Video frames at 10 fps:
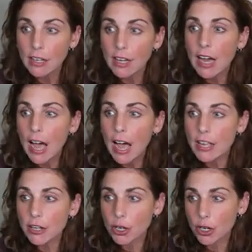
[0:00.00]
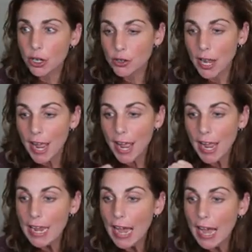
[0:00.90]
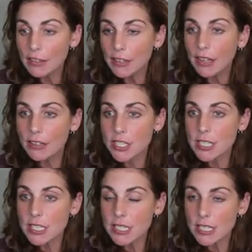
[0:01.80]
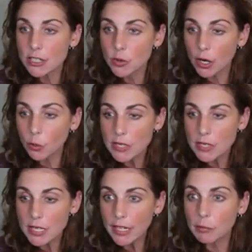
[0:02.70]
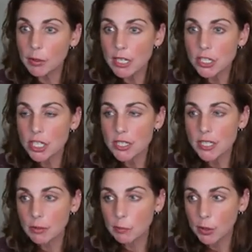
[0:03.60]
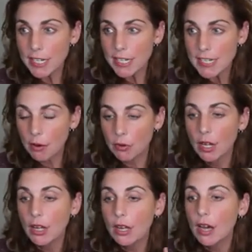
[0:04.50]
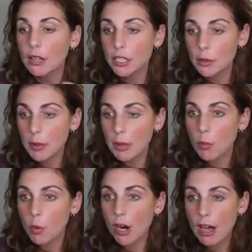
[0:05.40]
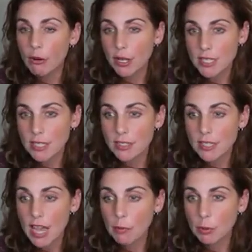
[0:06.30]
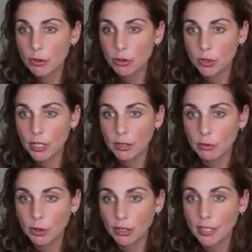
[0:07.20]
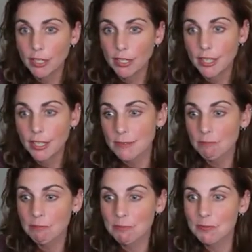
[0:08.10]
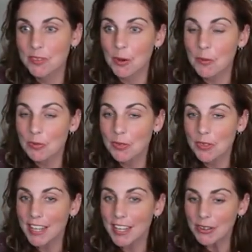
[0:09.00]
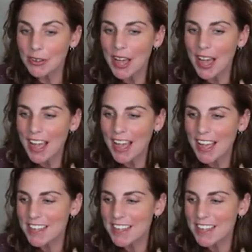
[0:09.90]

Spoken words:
I encourage you to hang on and just listen to our goal setting, because she's going to break down a little bit more how easy this opportunity really is. So thank you, you guys.